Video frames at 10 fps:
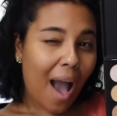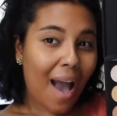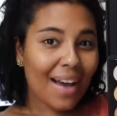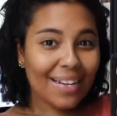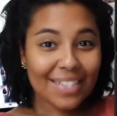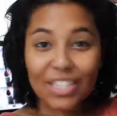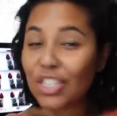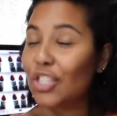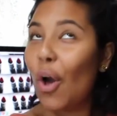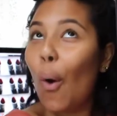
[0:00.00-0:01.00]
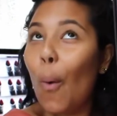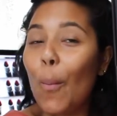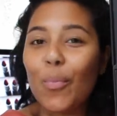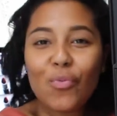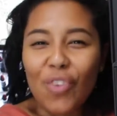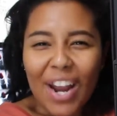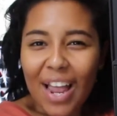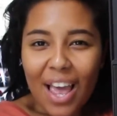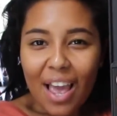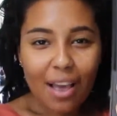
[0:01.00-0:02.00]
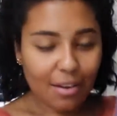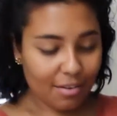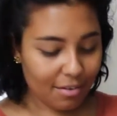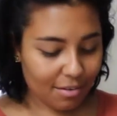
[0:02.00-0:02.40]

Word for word: Hey guys, welcome back to my channel.